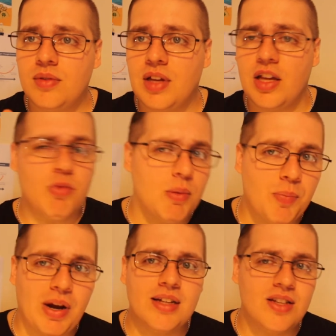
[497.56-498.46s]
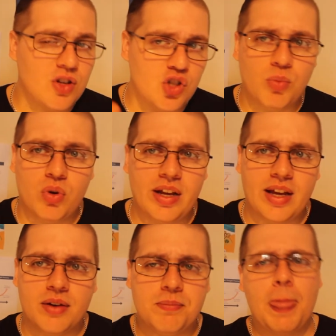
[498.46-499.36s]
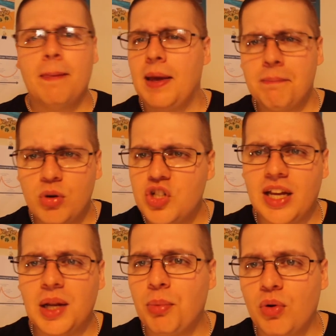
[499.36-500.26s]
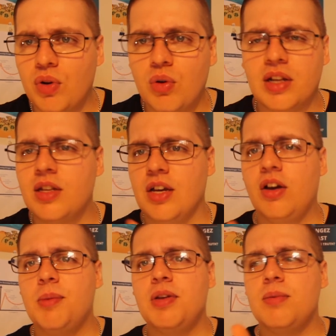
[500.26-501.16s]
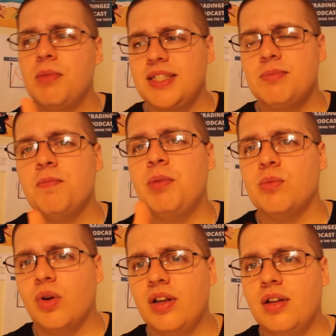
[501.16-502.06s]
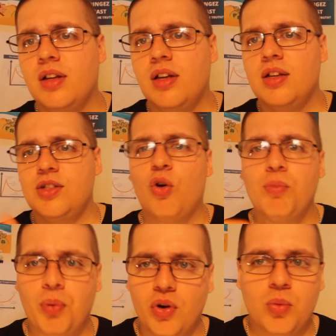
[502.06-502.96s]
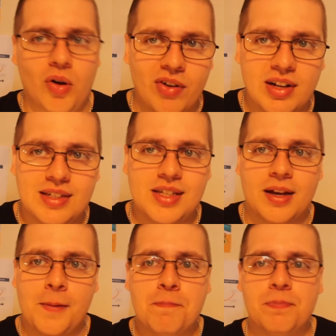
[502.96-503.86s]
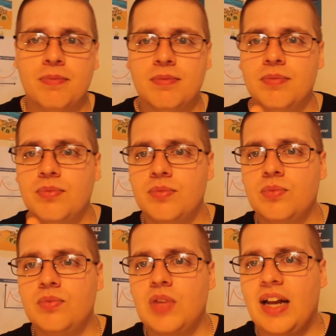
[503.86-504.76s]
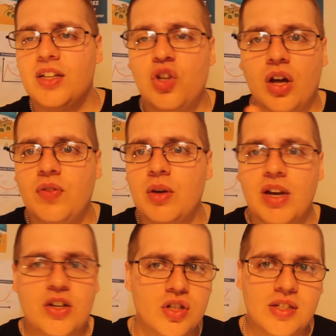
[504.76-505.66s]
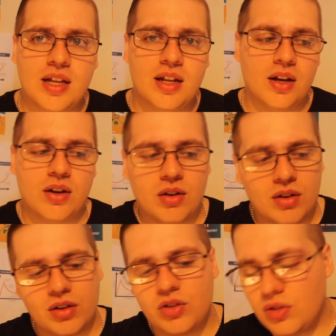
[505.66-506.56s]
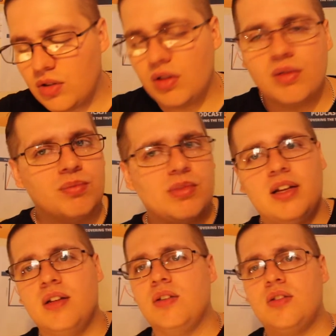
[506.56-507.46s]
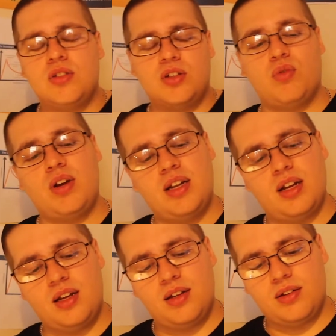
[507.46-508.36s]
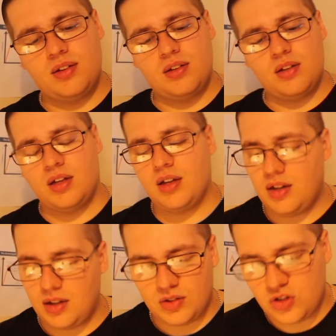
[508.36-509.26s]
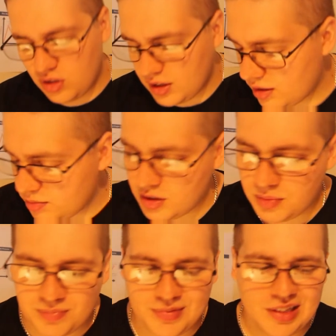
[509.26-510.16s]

You might be practicing on a small account, but once you get the ball rolling, you're going to be messing with big money. It's the whole point why we're in this game. And it's not a thing where you should sit there and, I just took a red day. Yeah, shut the laptop.